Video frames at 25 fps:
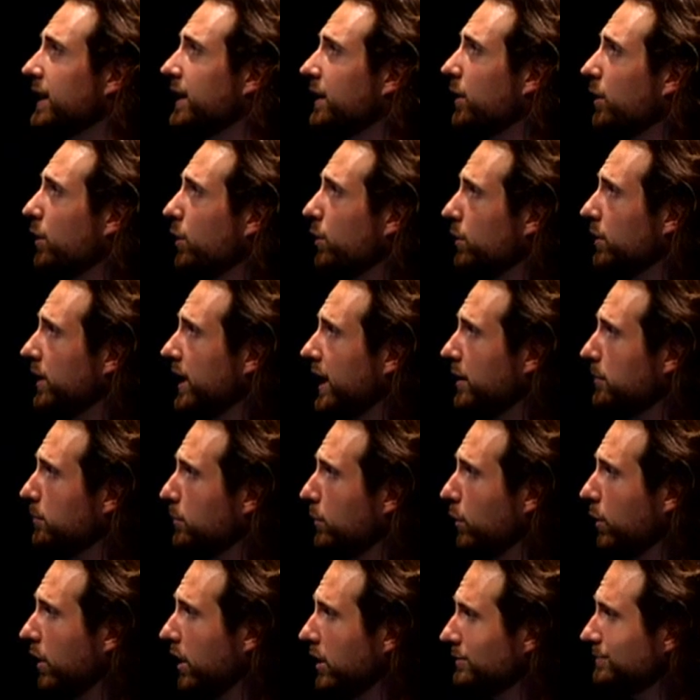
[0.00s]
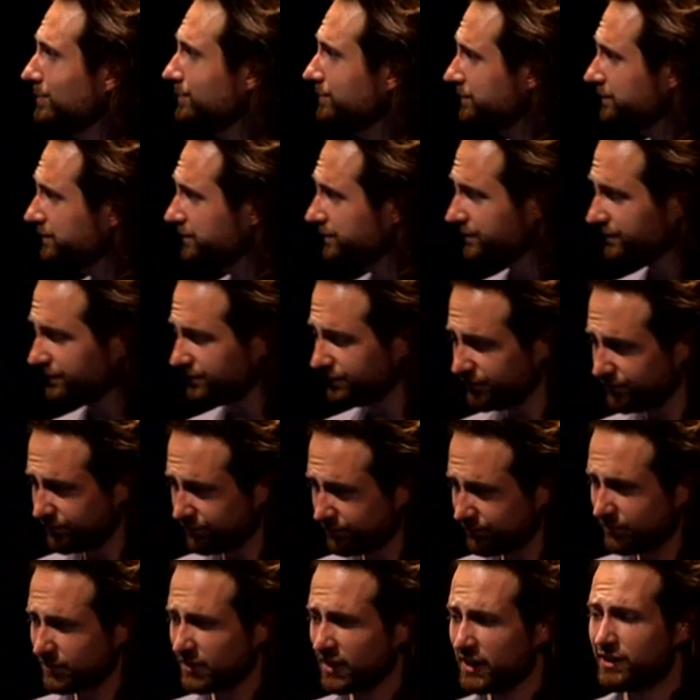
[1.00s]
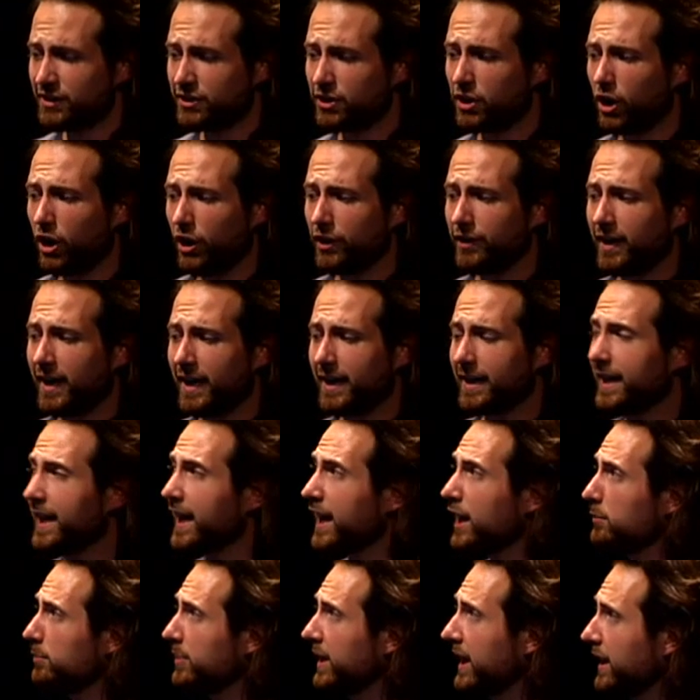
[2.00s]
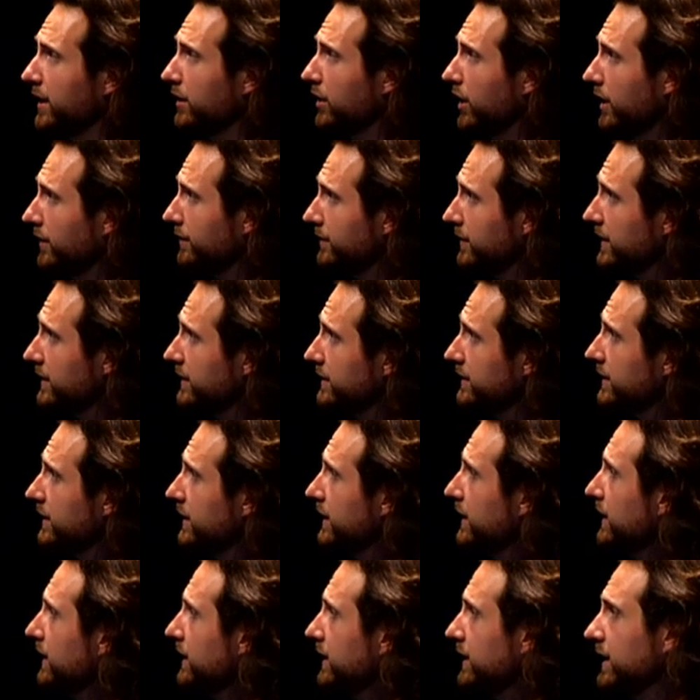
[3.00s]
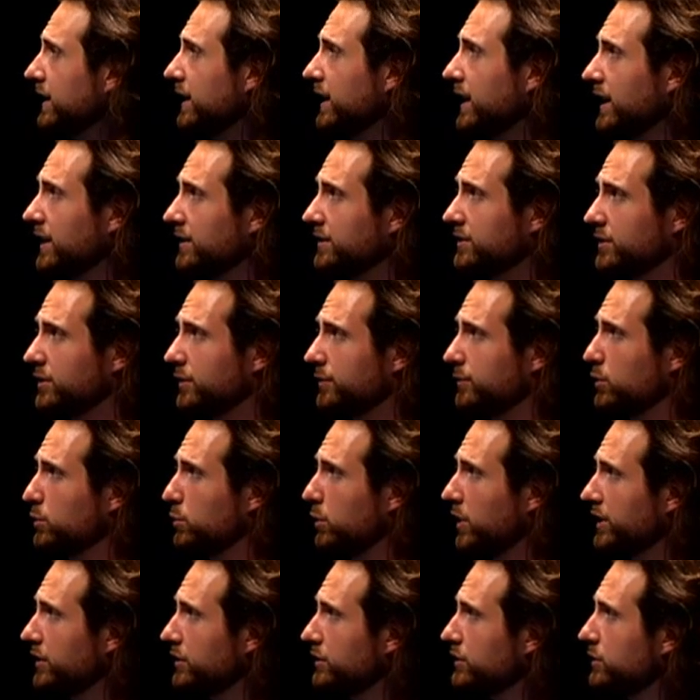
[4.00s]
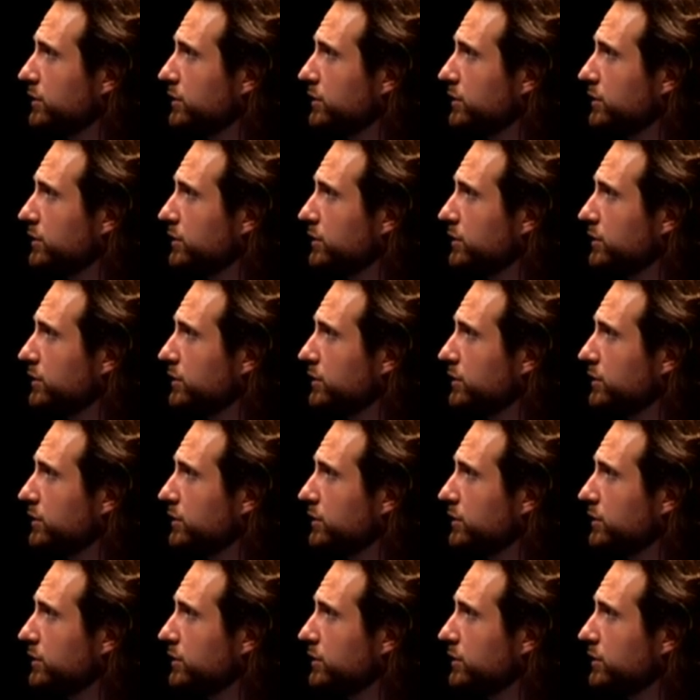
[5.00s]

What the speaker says: and a whole lot more. It's an online campaign office. So if you want